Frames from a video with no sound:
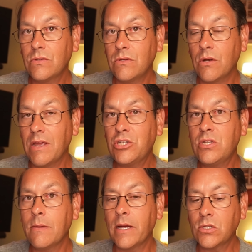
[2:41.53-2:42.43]
you know,
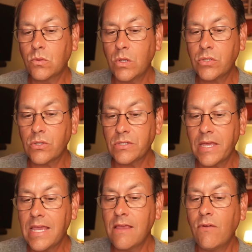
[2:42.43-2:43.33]
HDMI switchers,
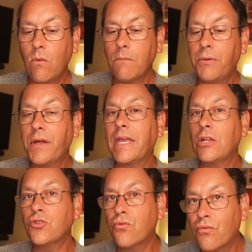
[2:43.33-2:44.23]
even when plugging
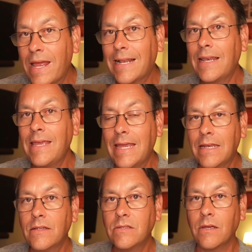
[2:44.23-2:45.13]
directly
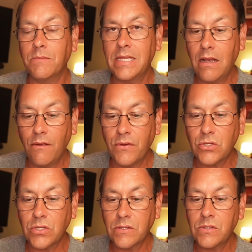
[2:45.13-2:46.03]
into some
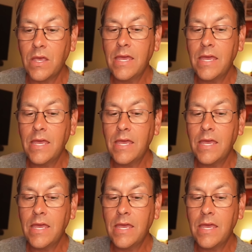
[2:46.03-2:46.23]
televisions,